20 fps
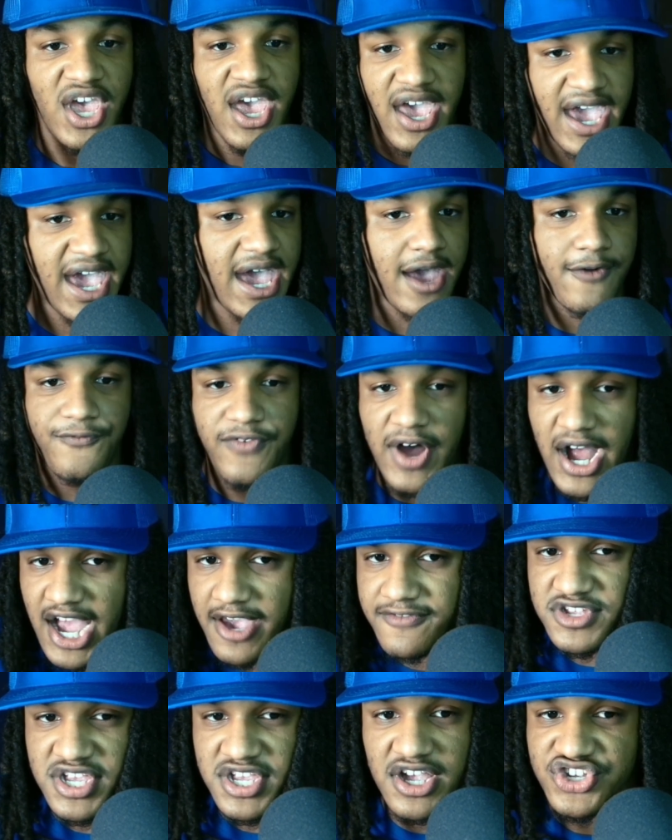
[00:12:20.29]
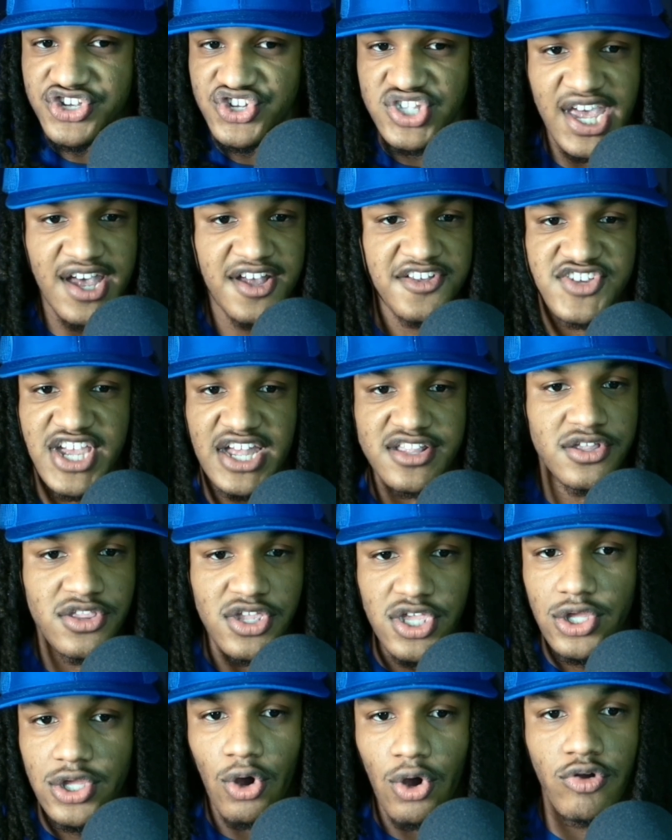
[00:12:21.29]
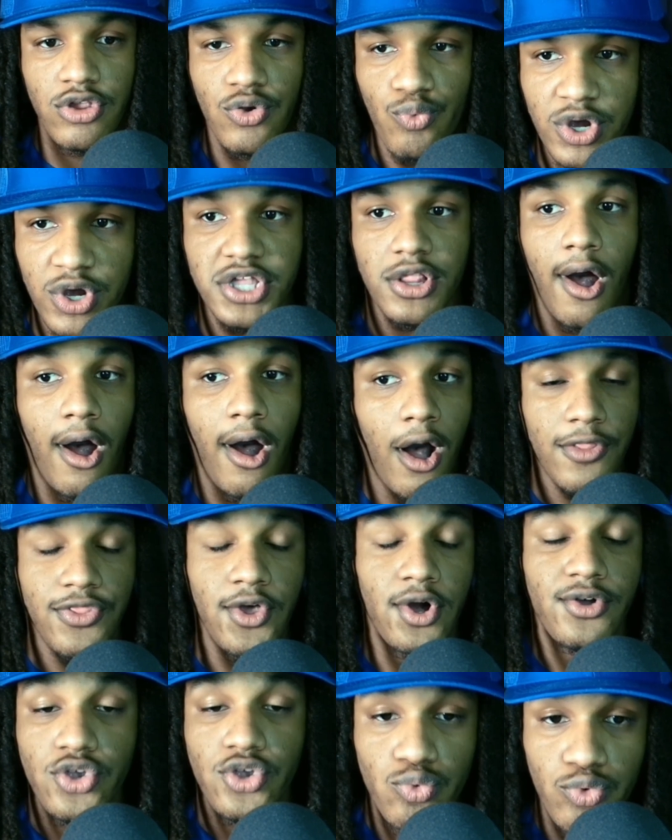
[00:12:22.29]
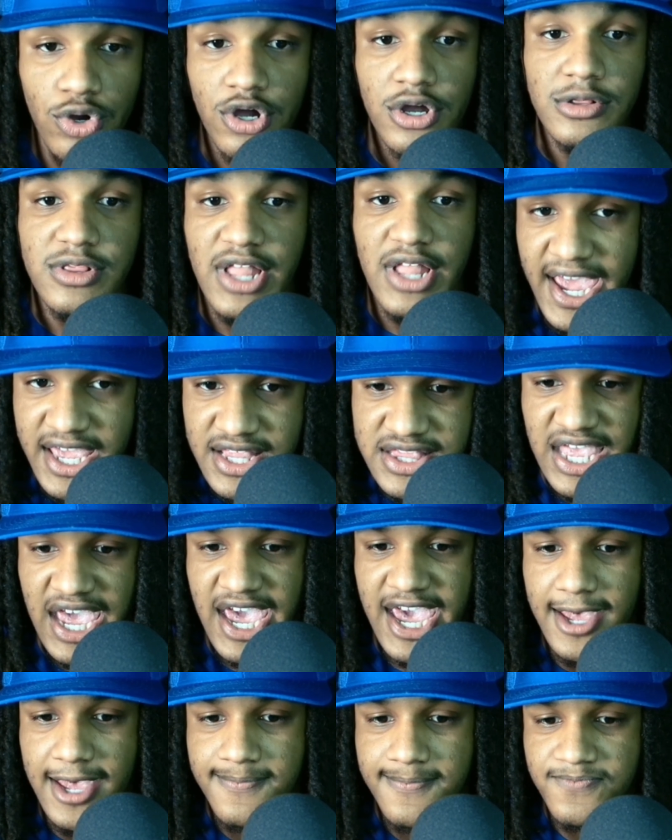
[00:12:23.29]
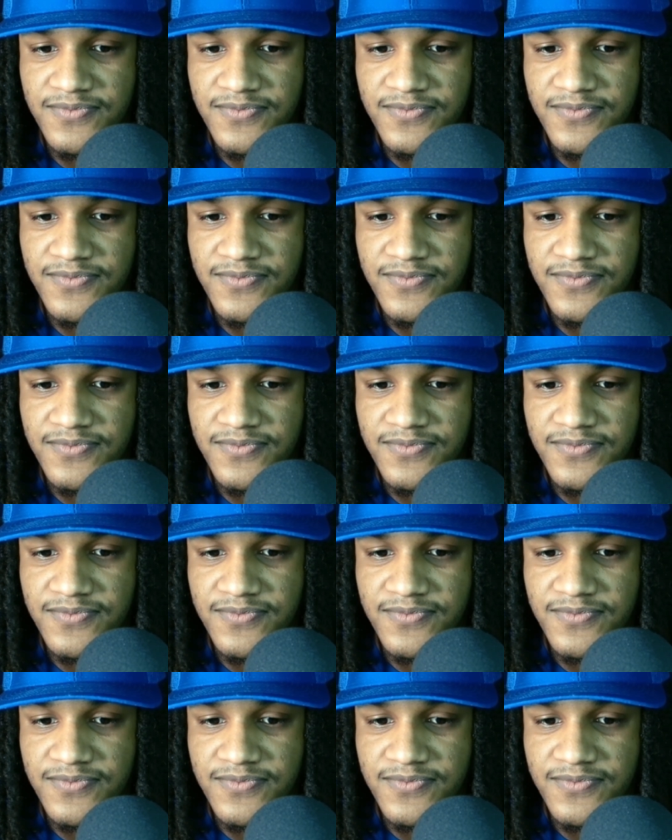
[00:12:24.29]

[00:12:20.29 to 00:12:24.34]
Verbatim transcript: have five touchdowns out of Nico to win, although you would like that.